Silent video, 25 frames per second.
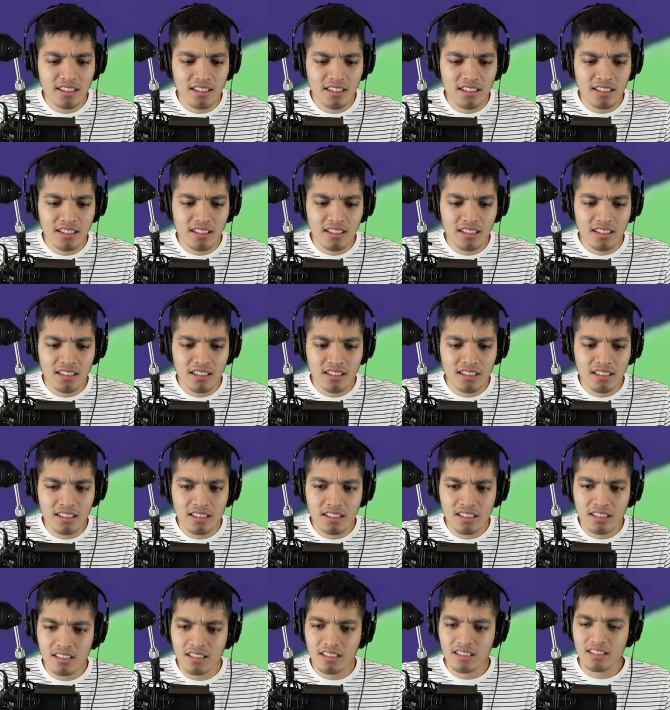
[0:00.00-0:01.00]

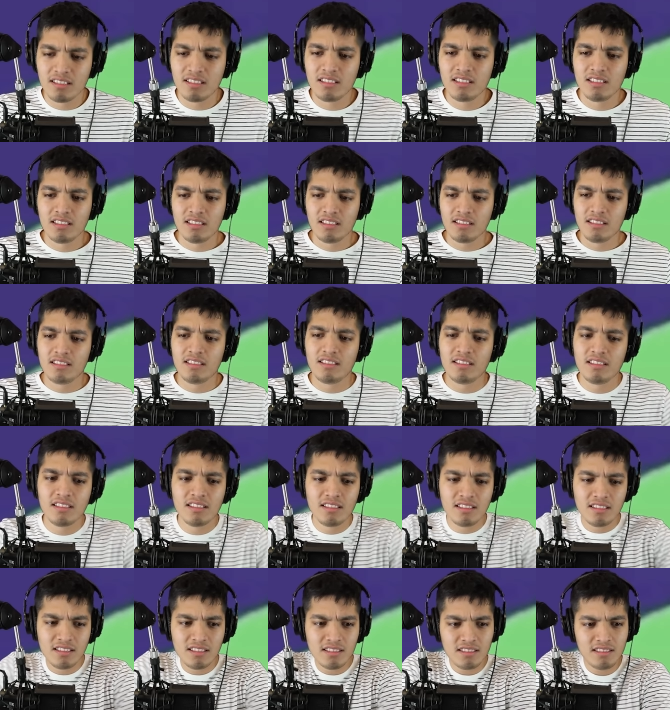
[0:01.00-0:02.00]

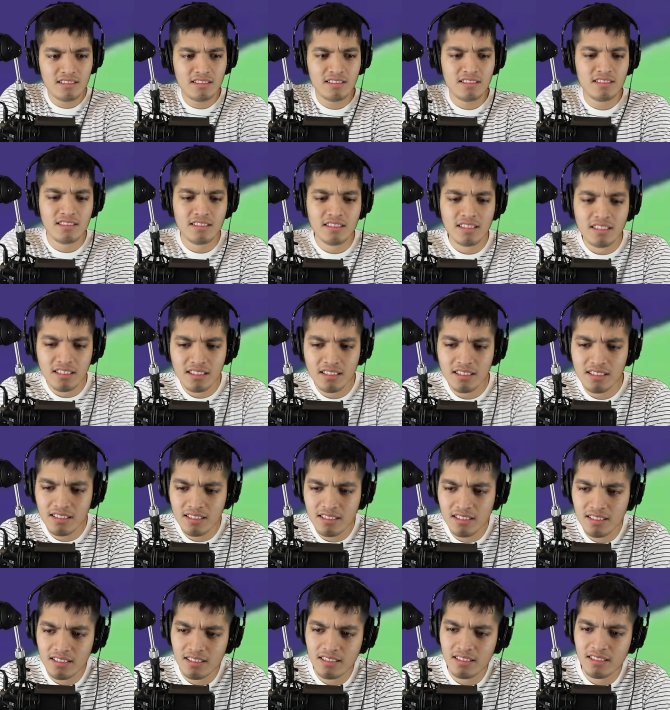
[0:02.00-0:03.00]

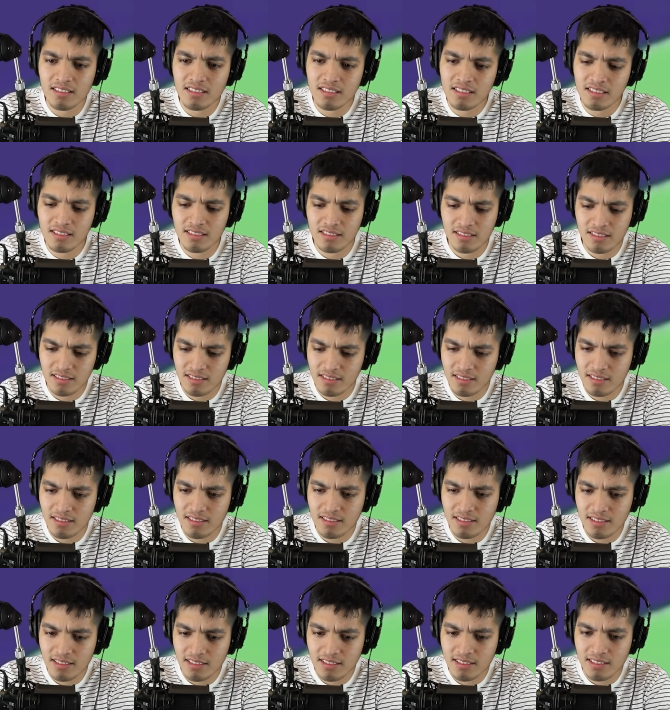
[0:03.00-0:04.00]

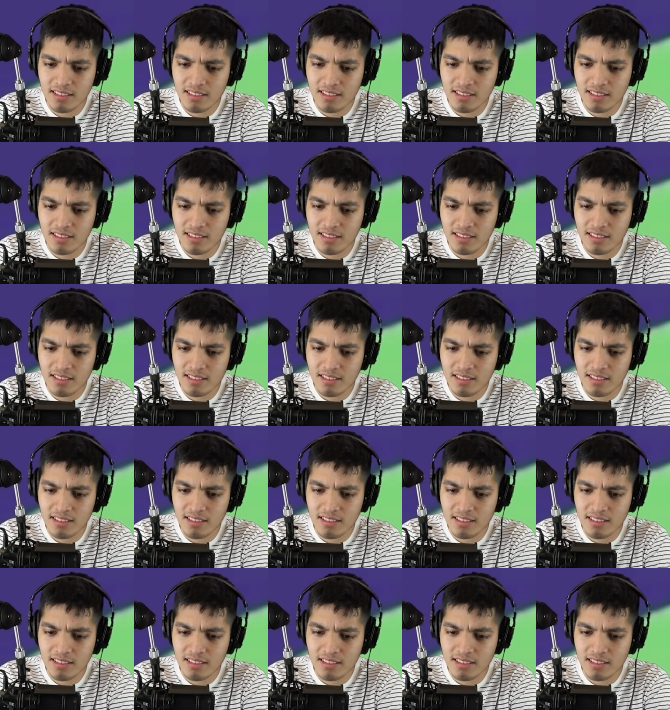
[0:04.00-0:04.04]
Nothing is said.